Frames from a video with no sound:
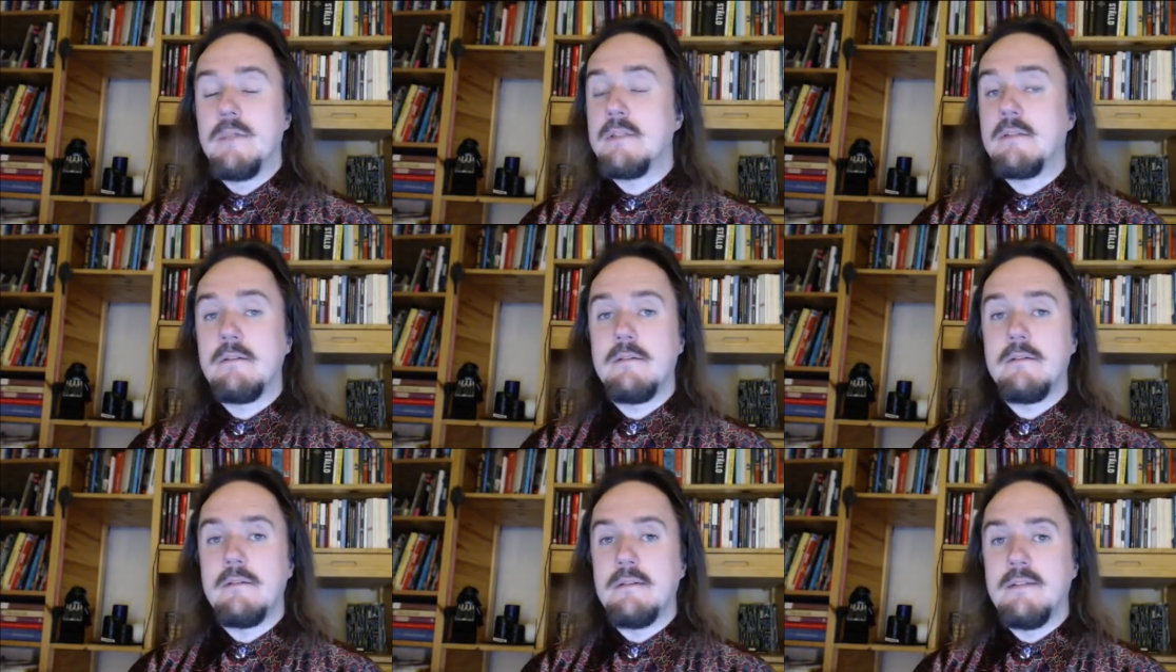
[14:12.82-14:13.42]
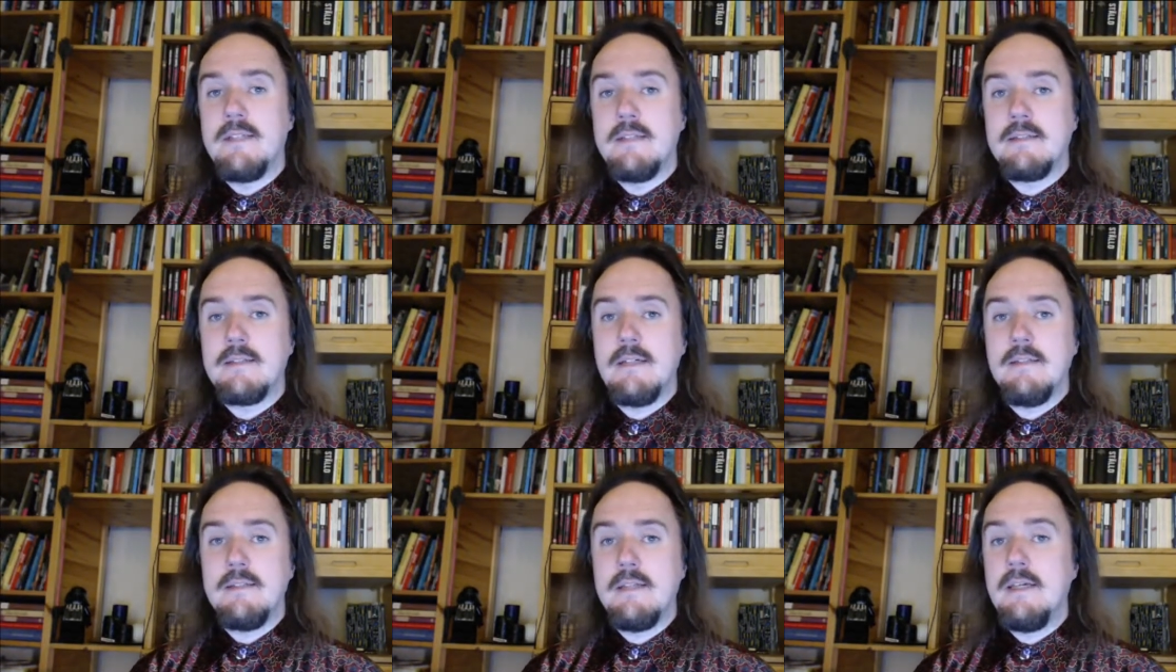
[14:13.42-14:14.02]
But
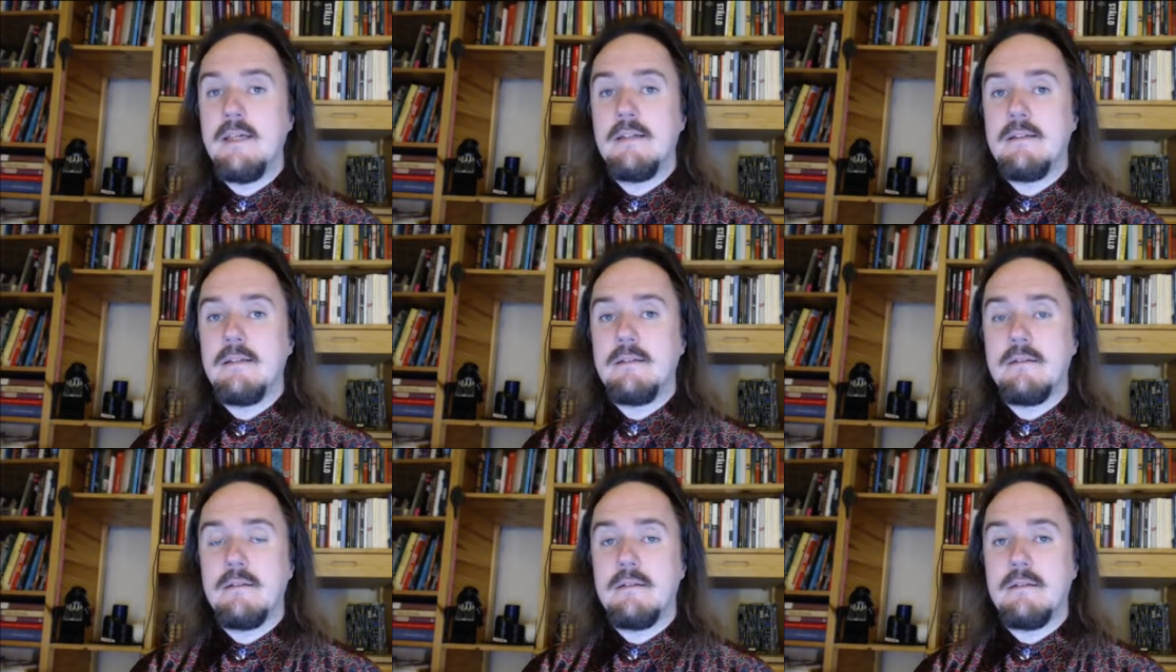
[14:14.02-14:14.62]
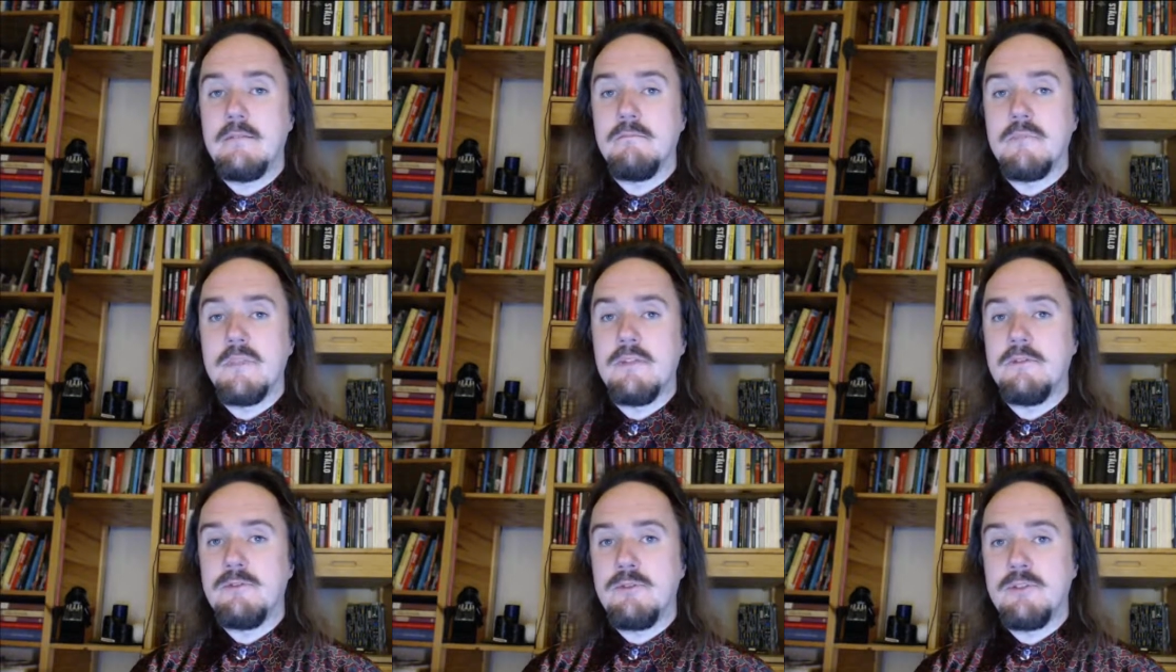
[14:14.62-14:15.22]
this idea that
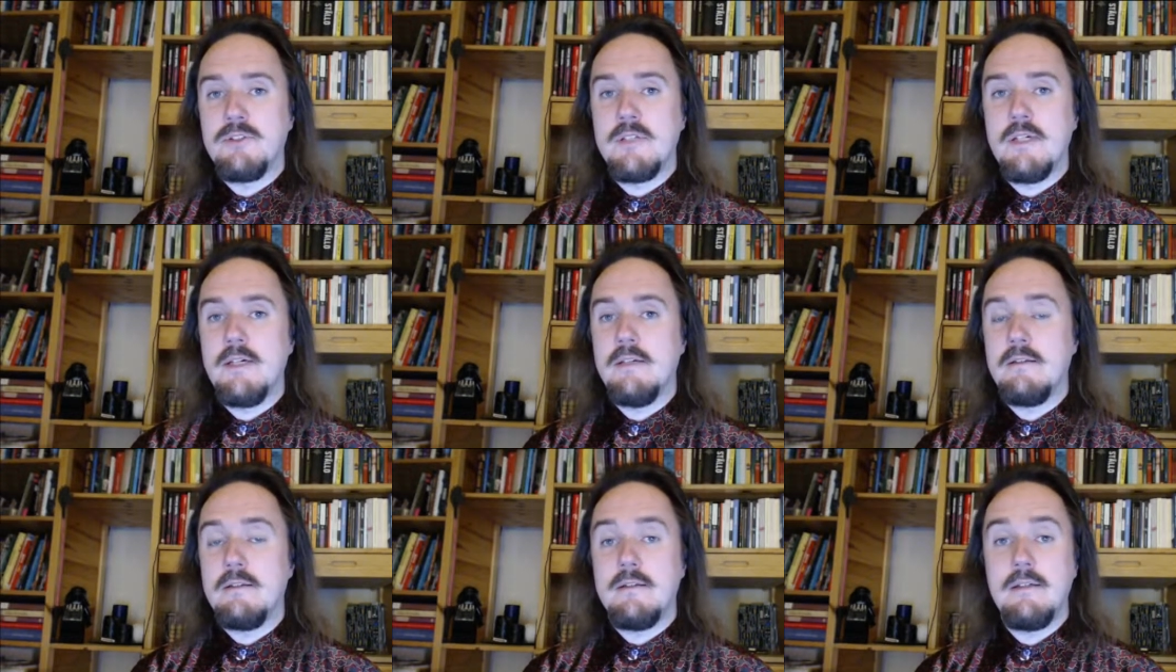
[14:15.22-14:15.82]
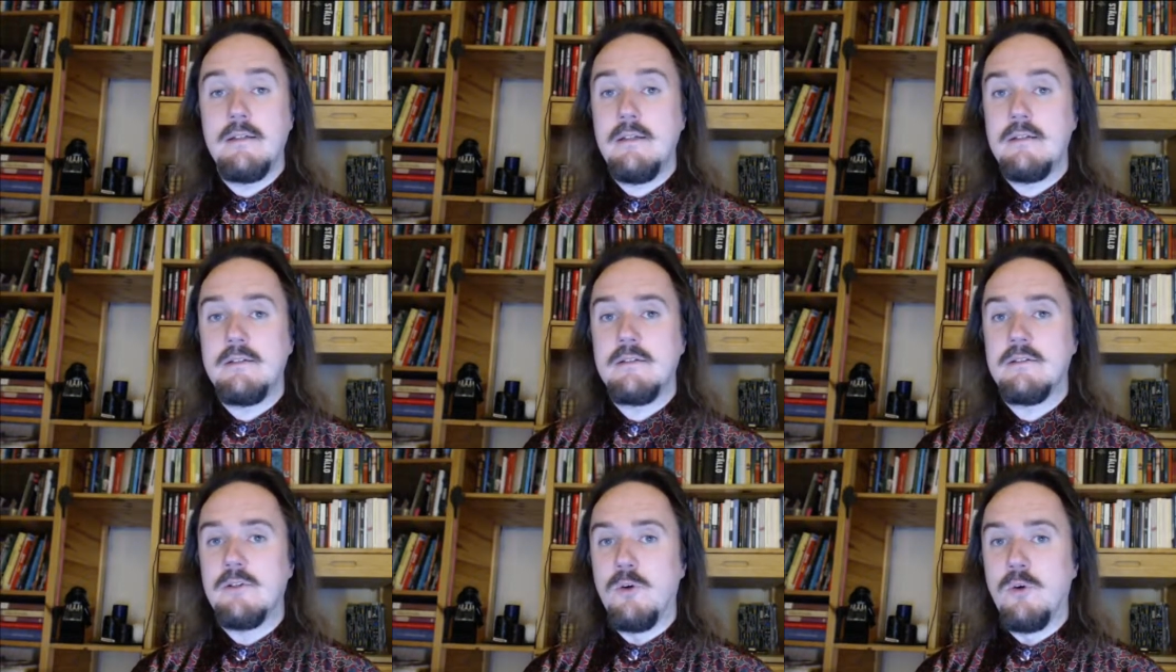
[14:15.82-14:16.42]
society
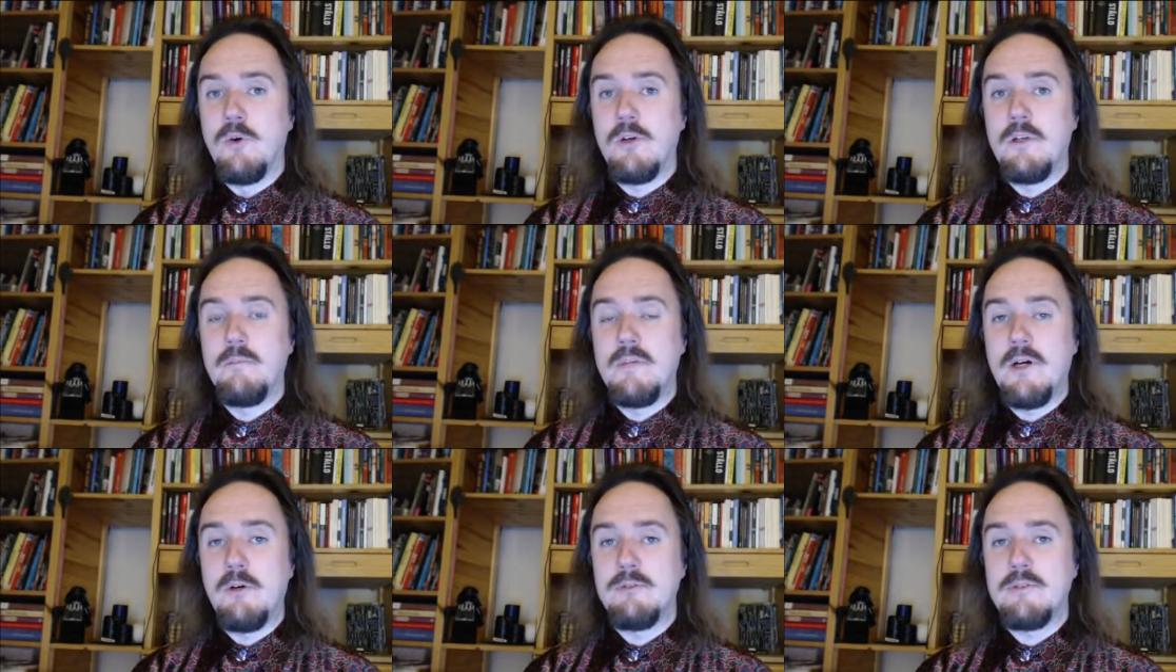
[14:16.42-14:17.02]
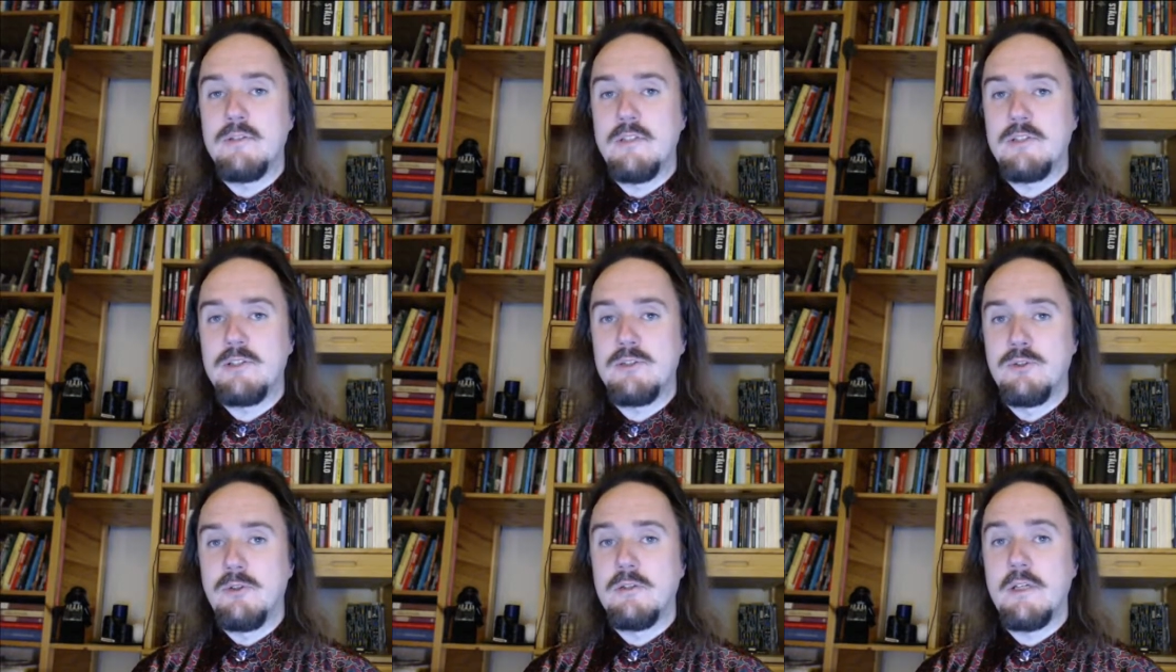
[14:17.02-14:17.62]
is all about
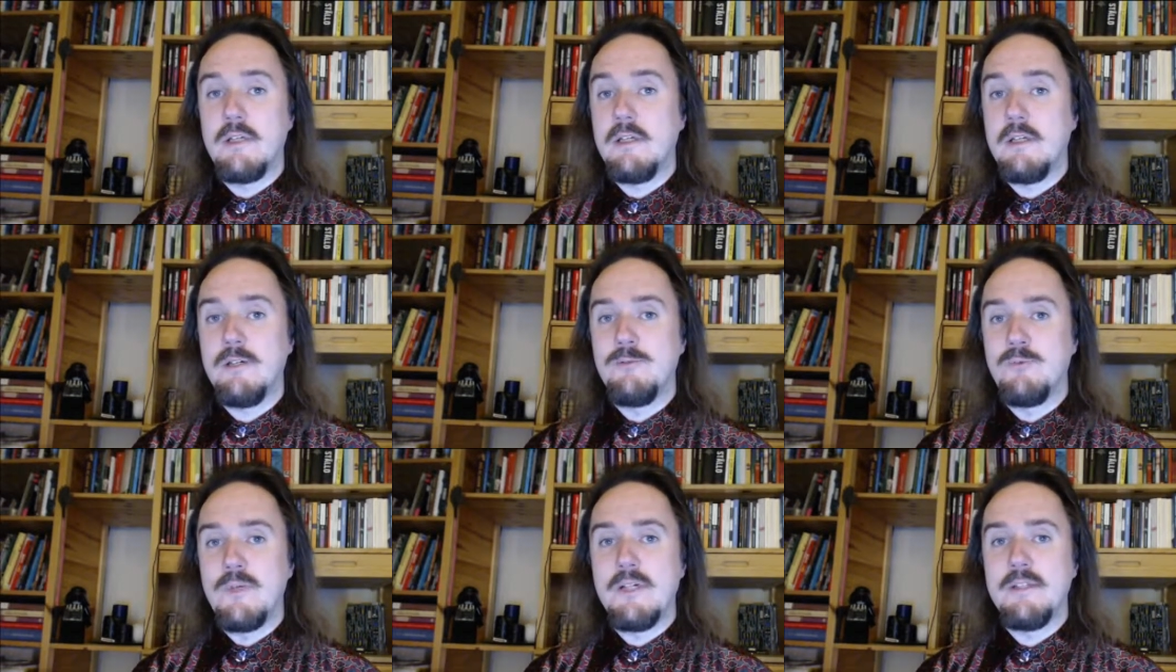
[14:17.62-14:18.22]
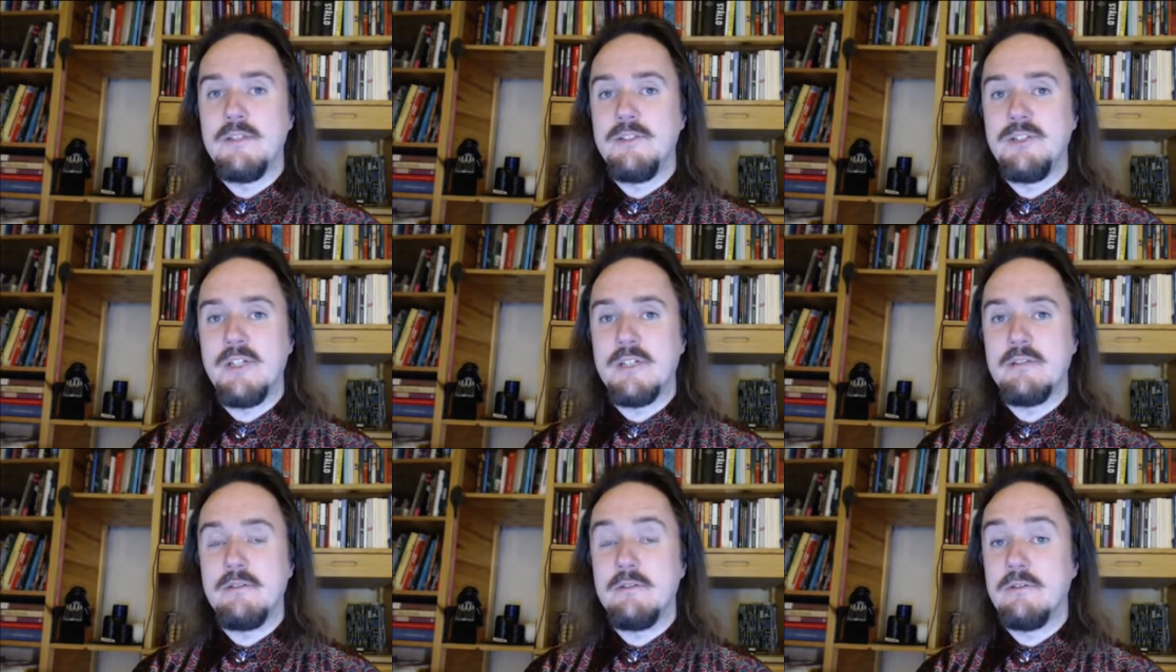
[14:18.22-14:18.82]
destroying one
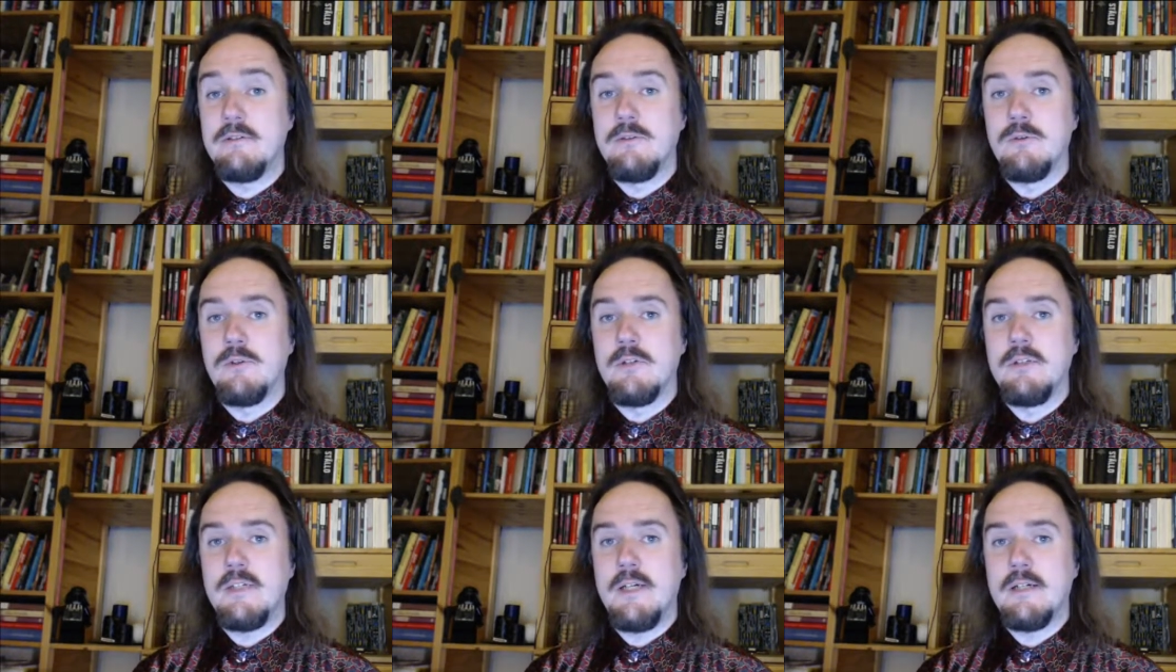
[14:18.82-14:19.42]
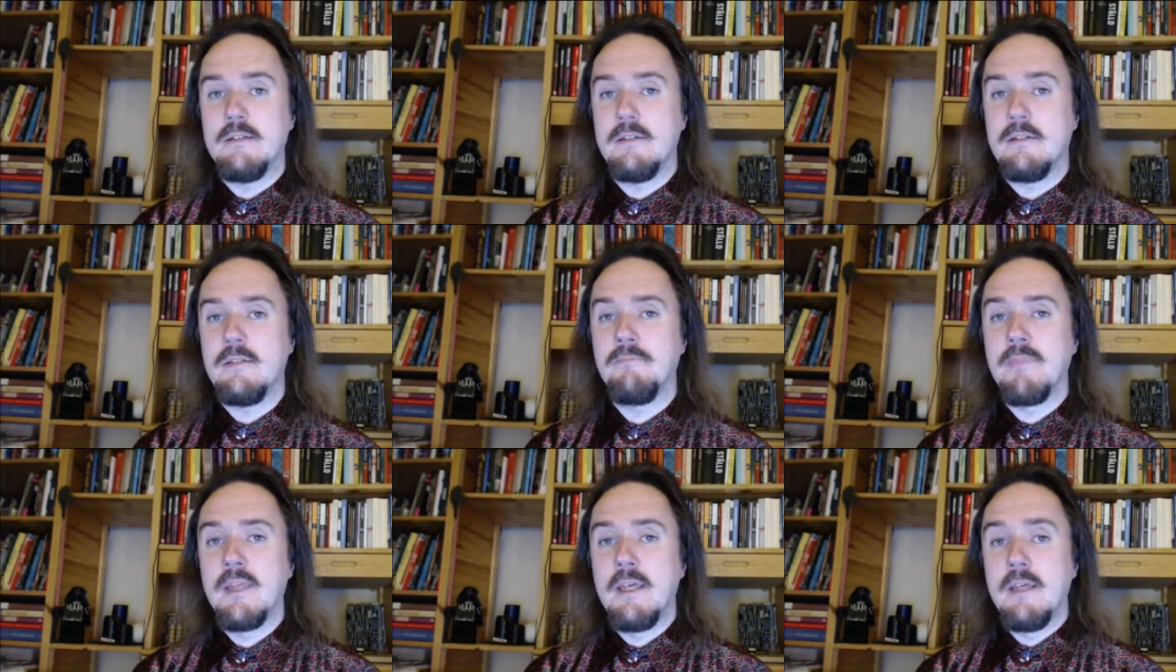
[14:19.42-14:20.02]
gender or the
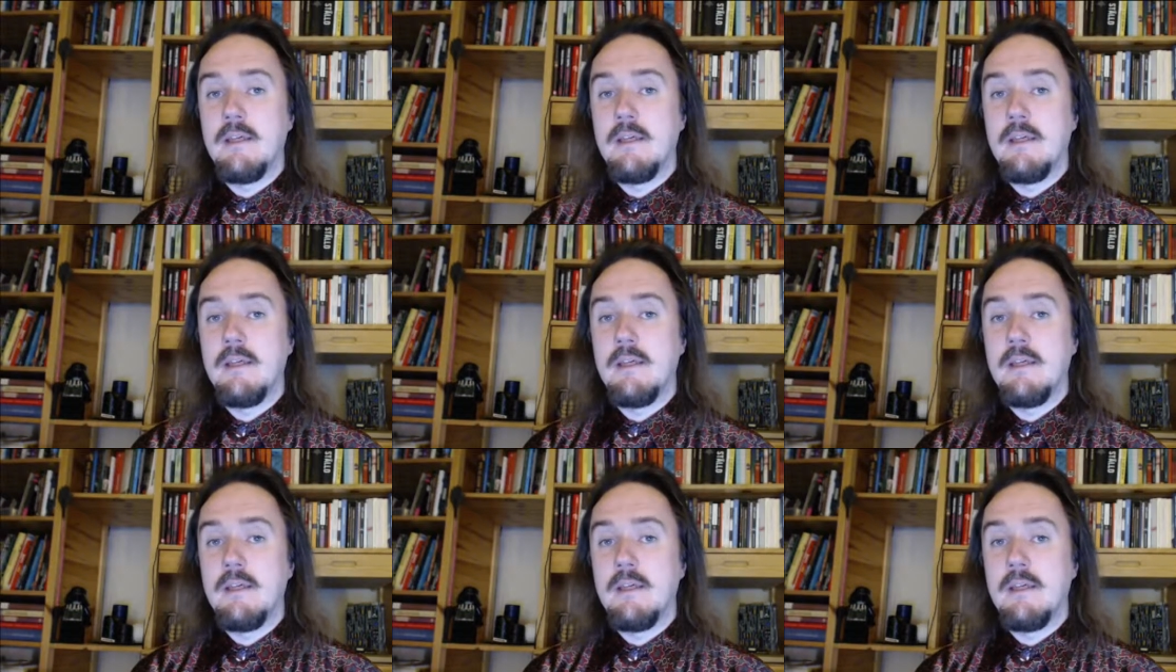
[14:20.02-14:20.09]
other,